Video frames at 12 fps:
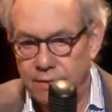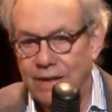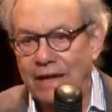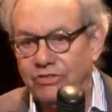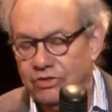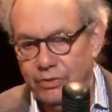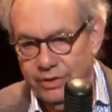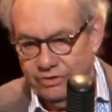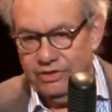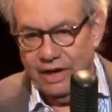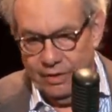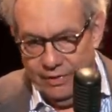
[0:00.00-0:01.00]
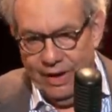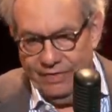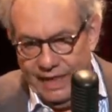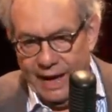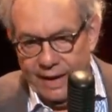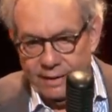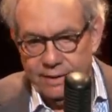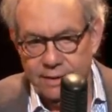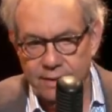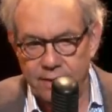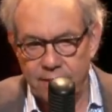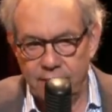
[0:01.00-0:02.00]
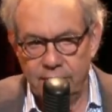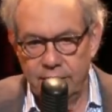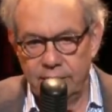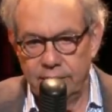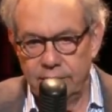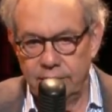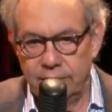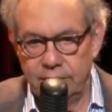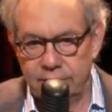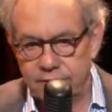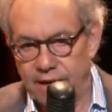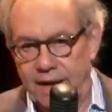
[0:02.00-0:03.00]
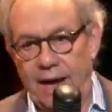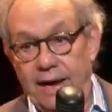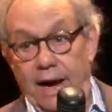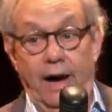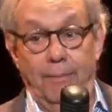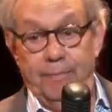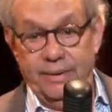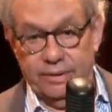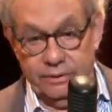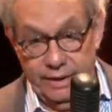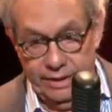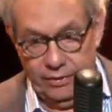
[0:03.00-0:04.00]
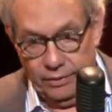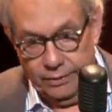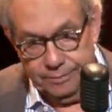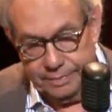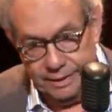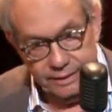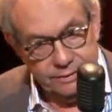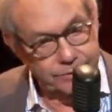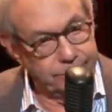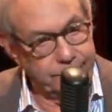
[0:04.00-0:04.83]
That's the reason I read that. To kind of up it a little, but